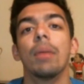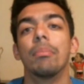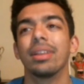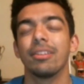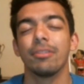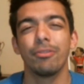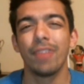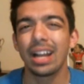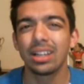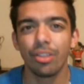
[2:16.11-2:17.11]
But the
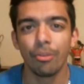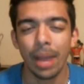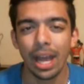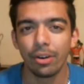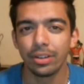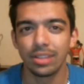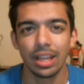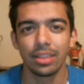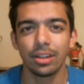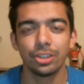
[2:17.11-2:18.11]
fact of the matter is
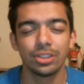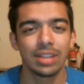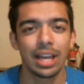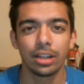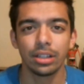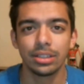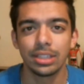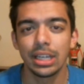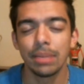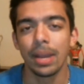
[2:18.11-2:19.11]
that they're just not a good
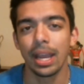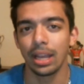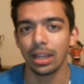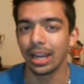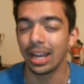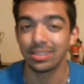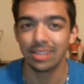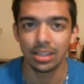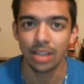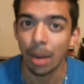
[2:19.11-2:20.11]
team, and like I
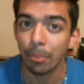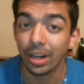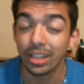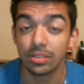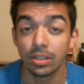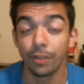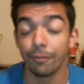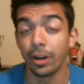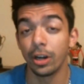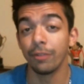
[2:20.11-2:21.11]
said, Tom Brady is still a
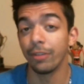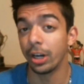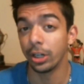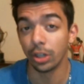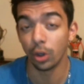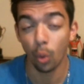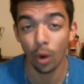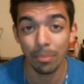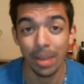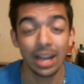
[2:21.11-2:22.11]
very, very good
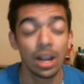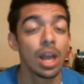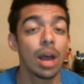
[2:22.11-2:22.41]
quarterback.